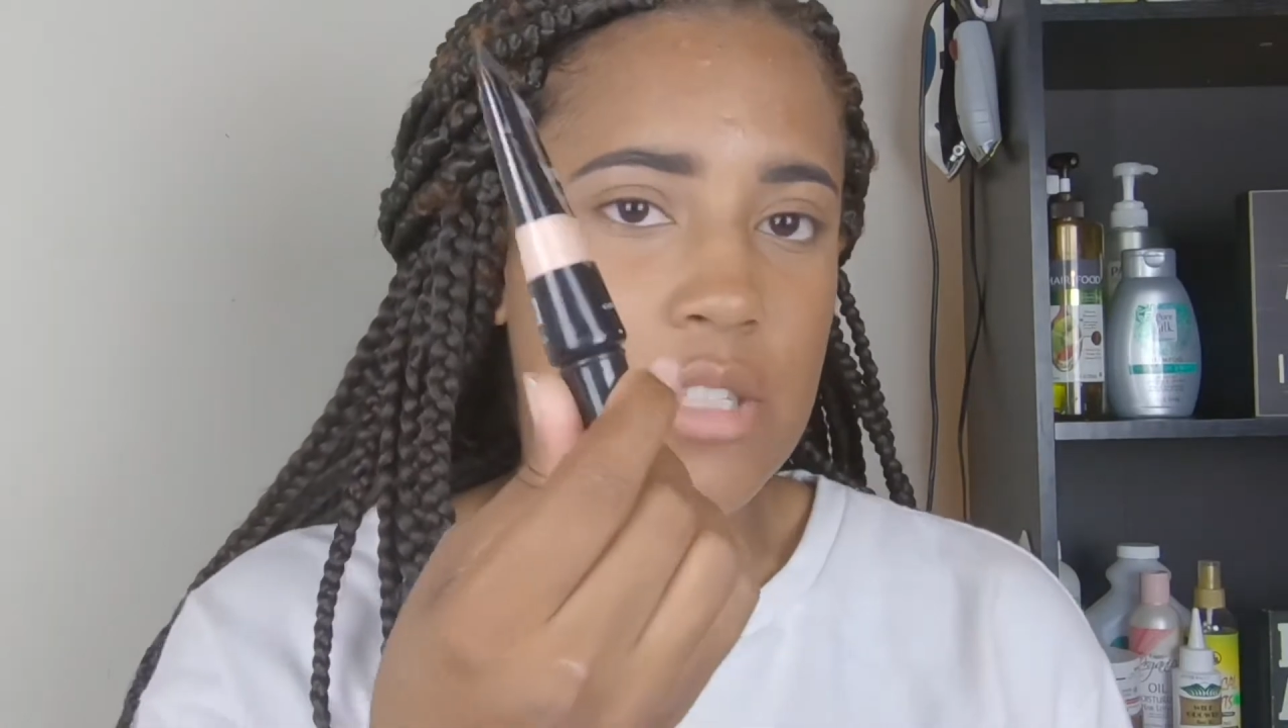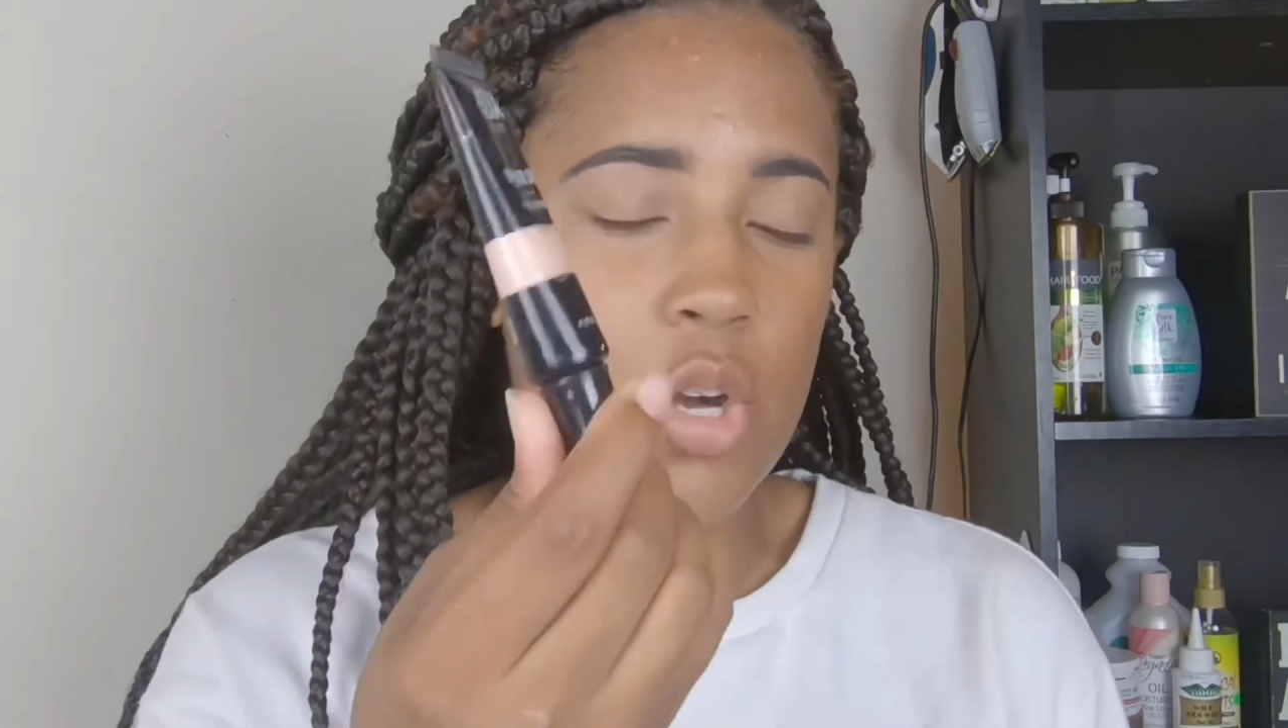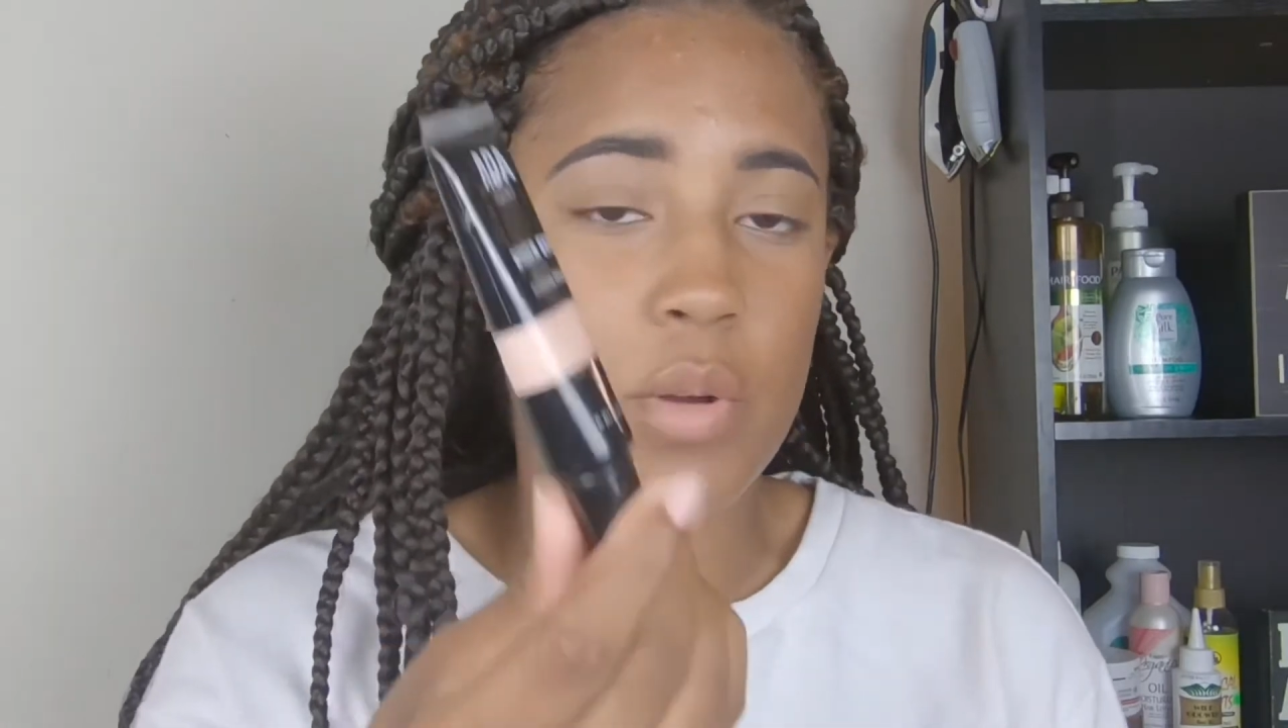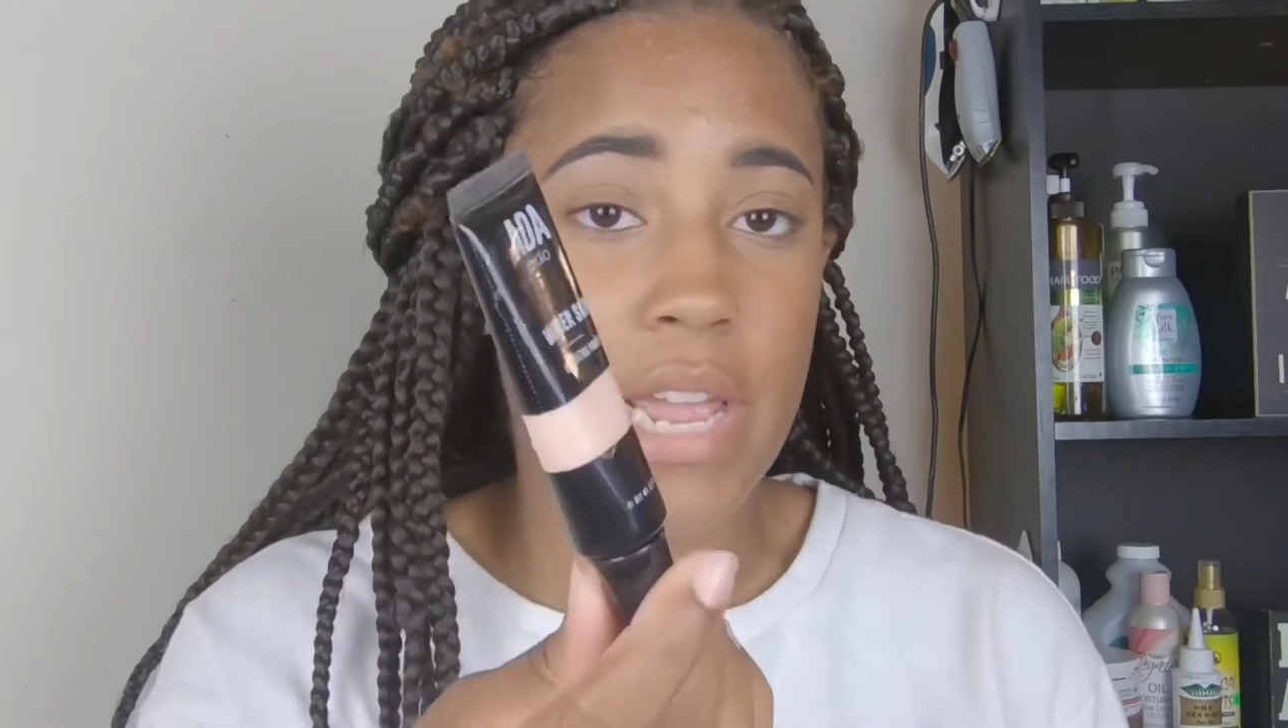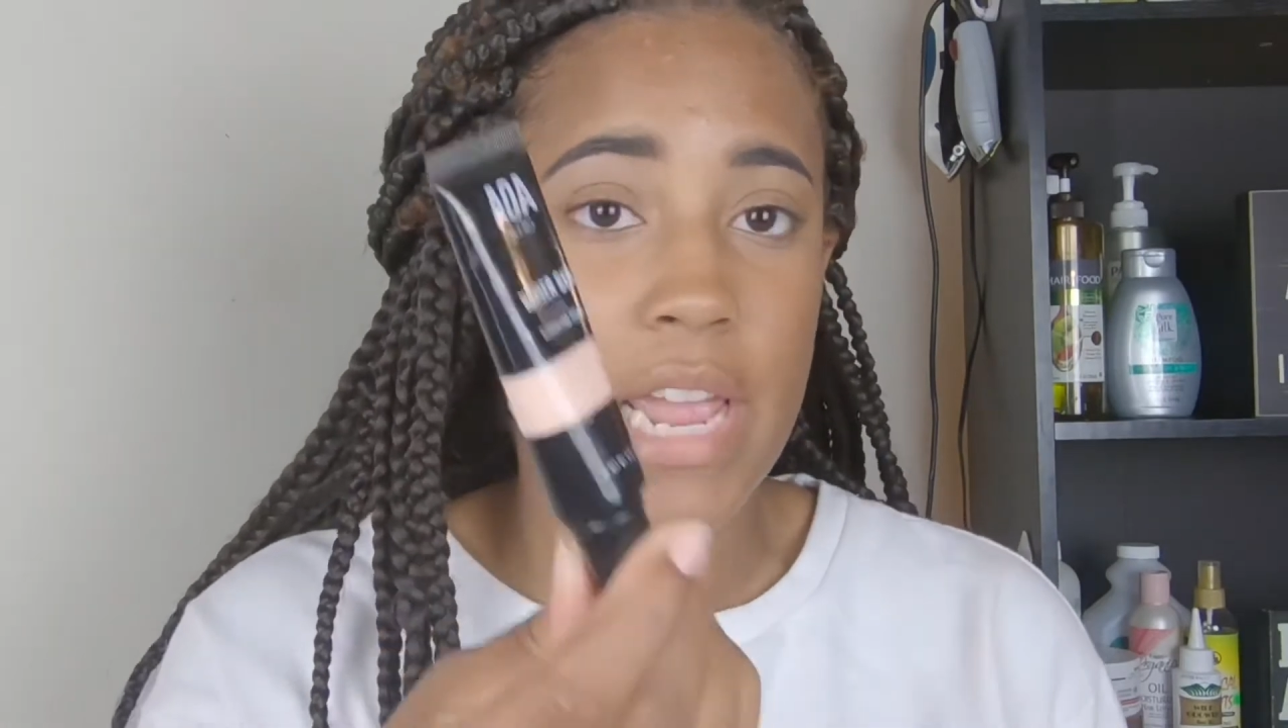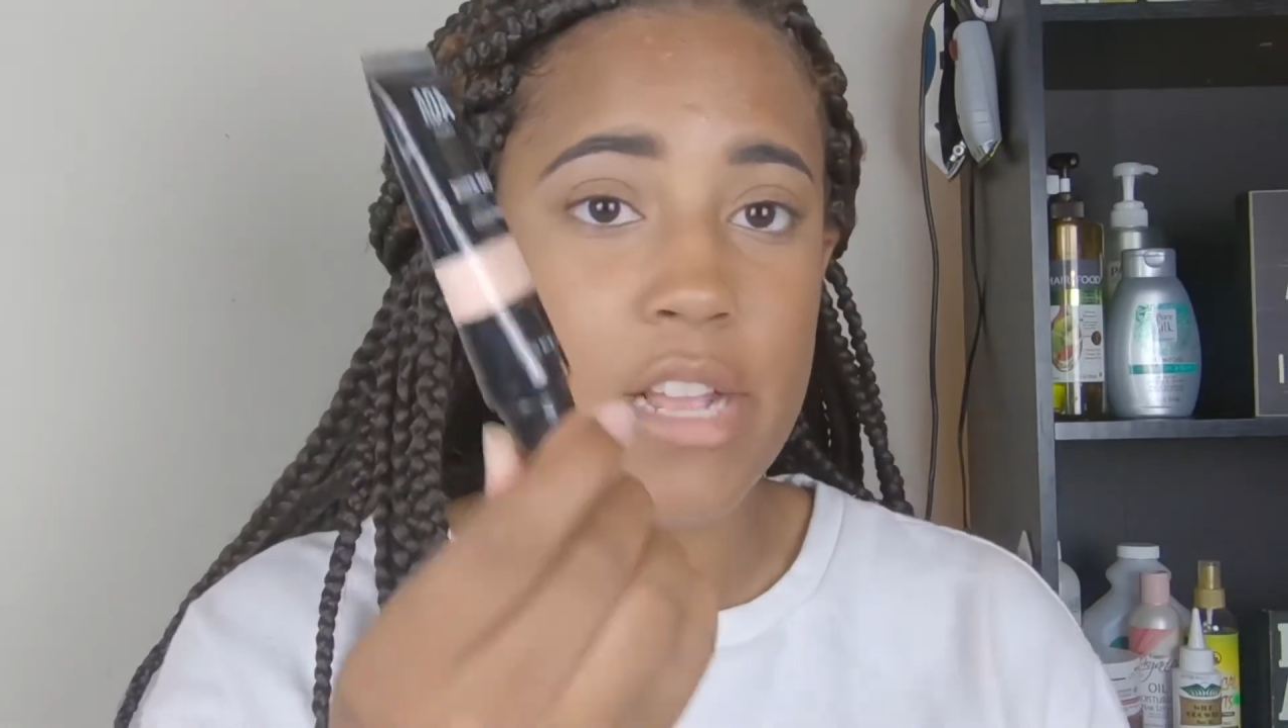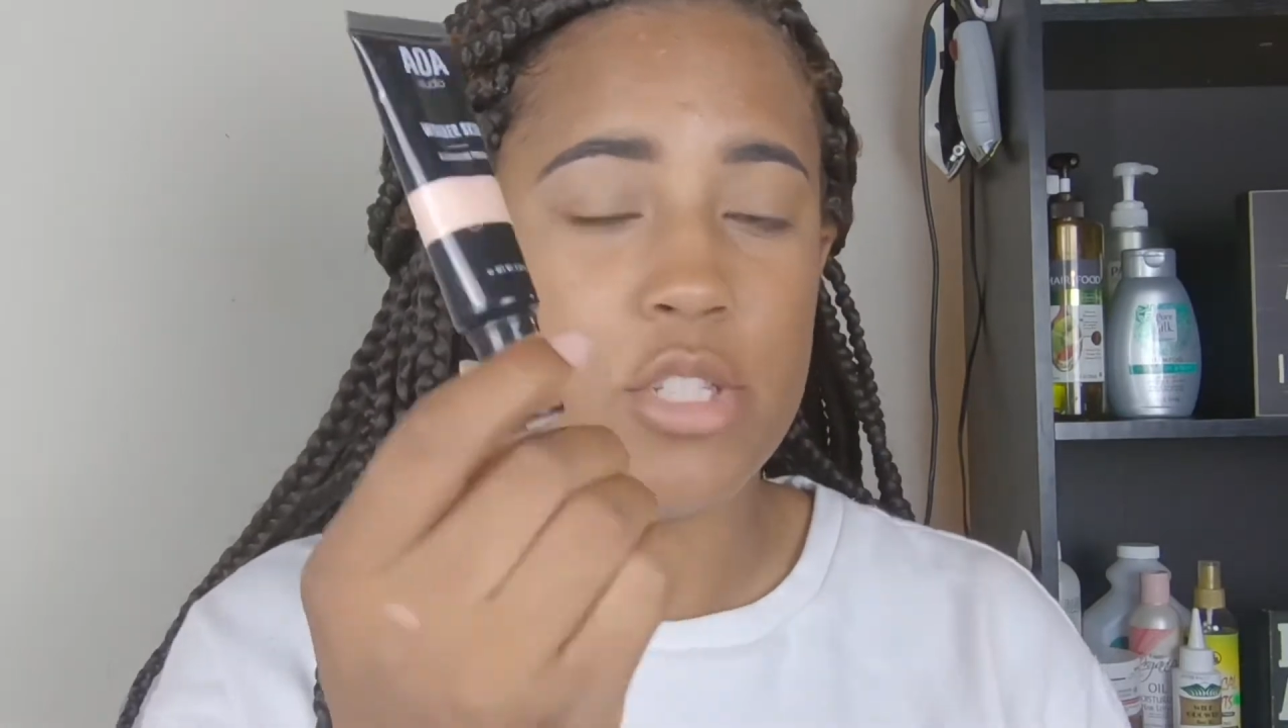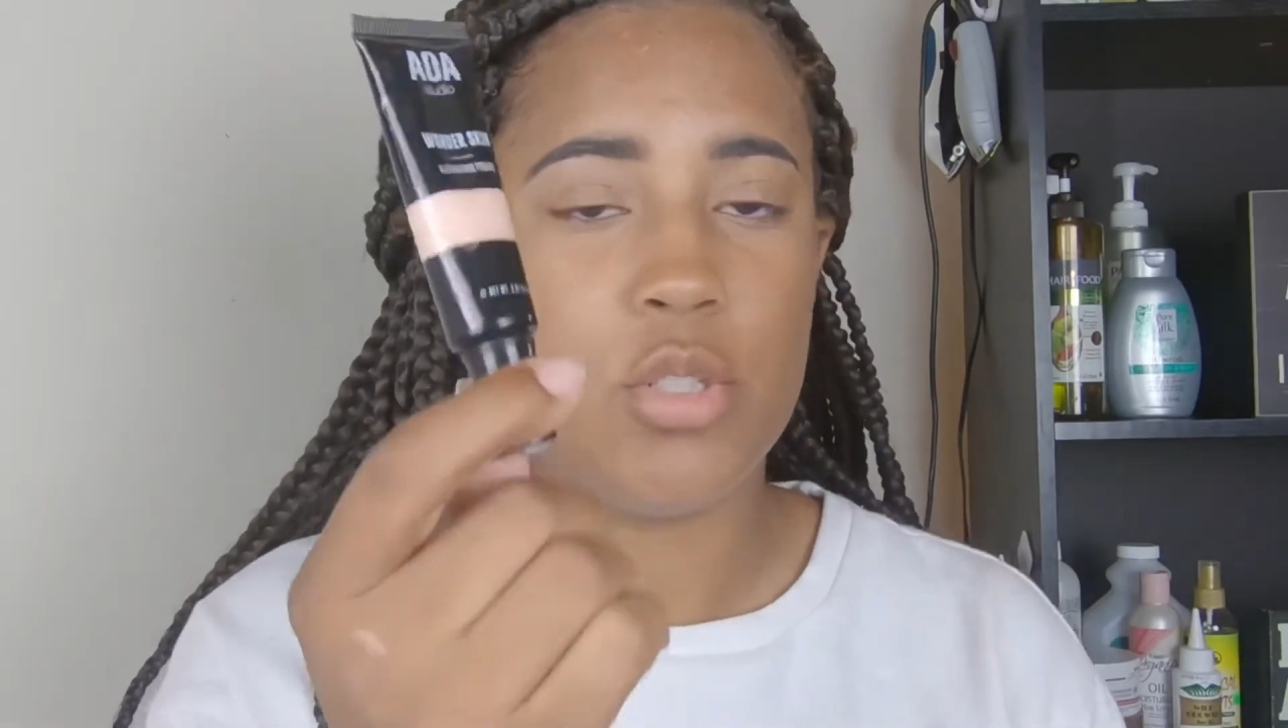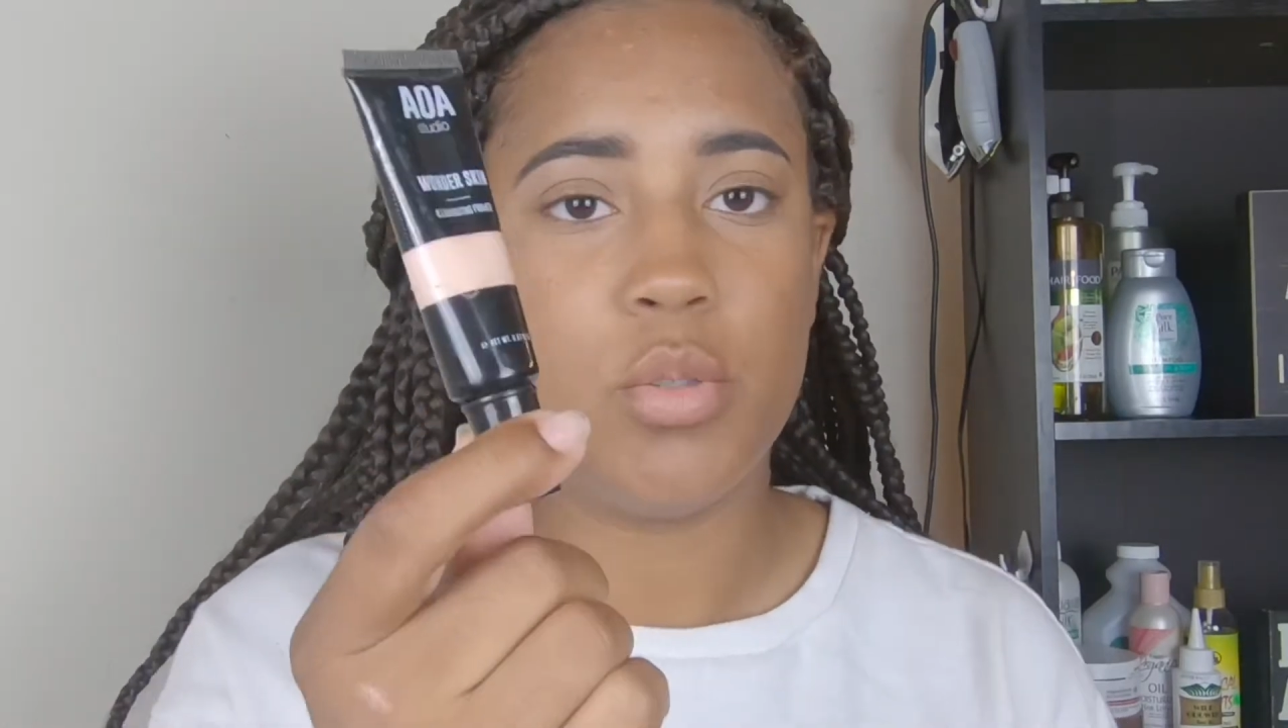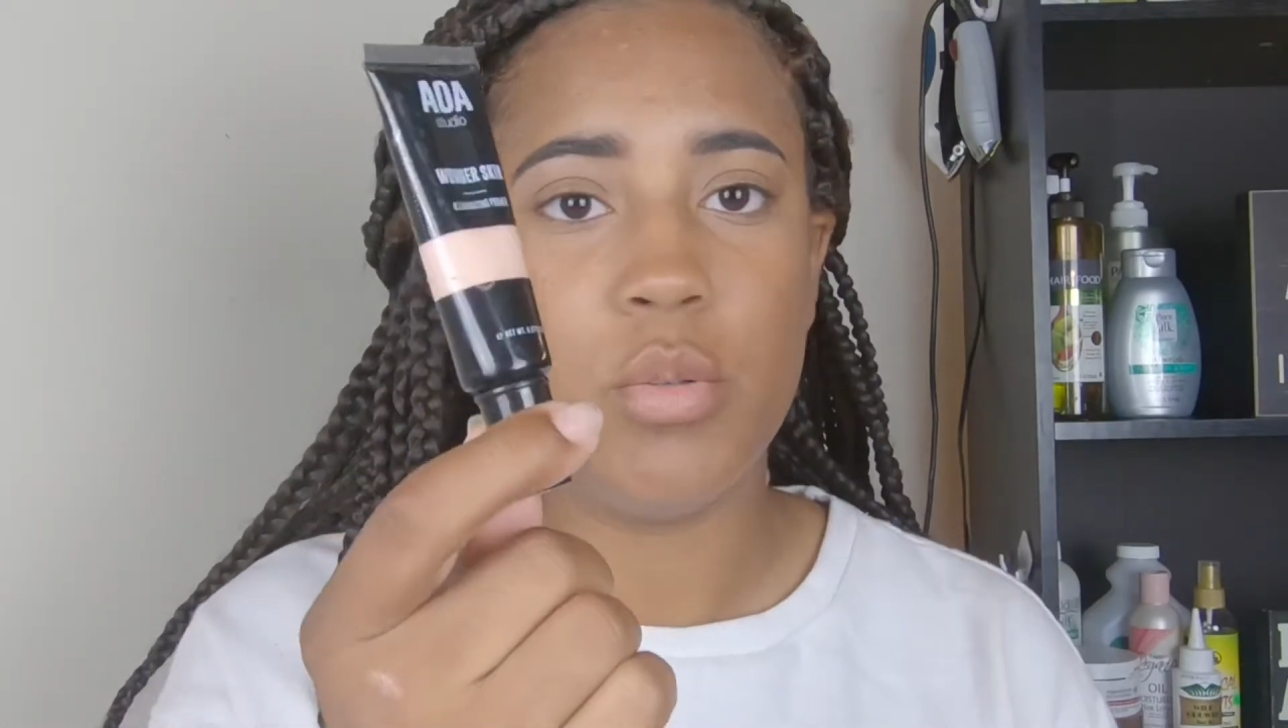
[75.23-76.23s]
okay
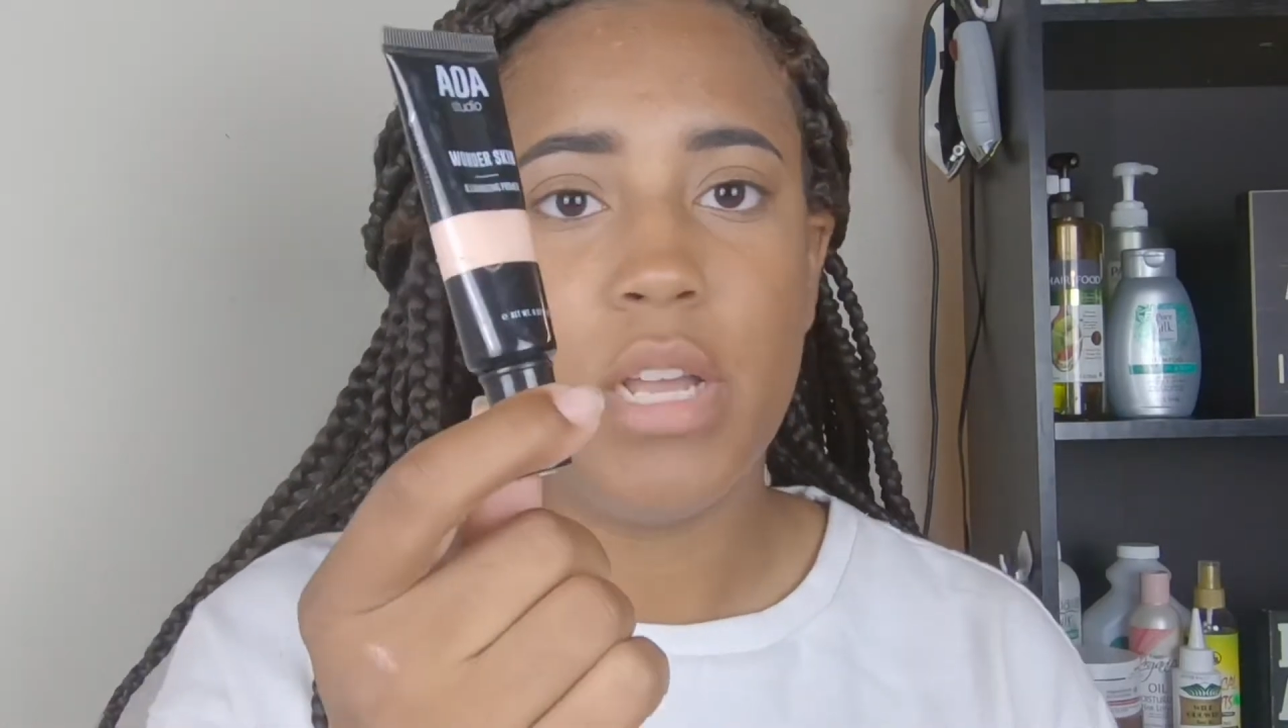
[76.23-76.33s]
to